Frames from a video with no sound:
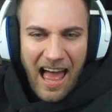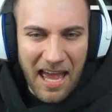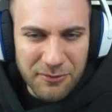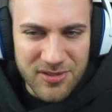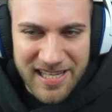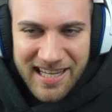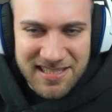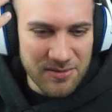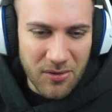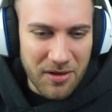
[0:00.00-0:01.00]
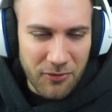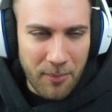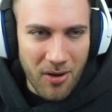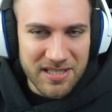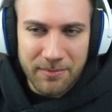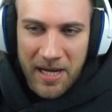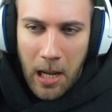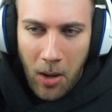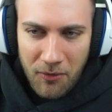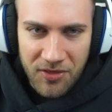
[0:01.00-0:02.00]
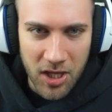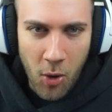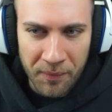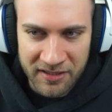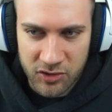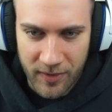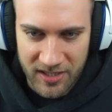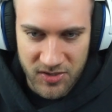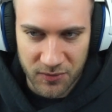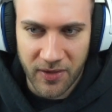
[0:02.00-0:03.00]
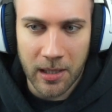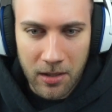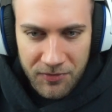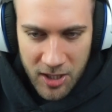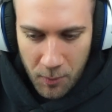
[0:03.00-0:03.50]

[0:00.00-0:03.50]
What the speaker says: I have to say, guys, I'm sorry for pausing, but I love the opening trailer so far. I love the